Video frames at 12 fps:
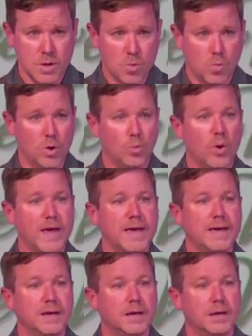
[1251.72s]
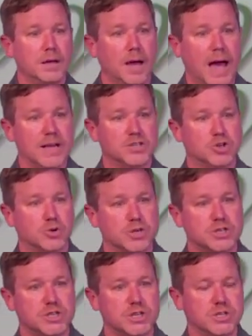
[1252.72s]
When we, as
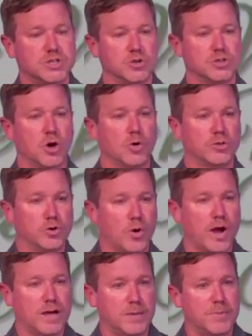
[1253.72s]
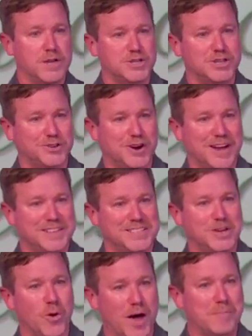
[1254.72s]
Christians, are told the Great Commission, right, to
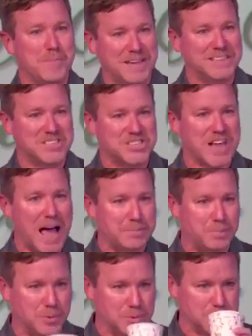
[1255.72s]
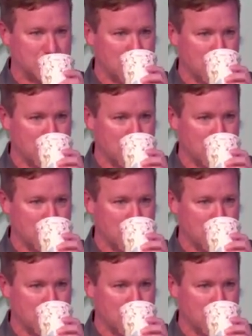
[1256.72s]
go out and make disciples,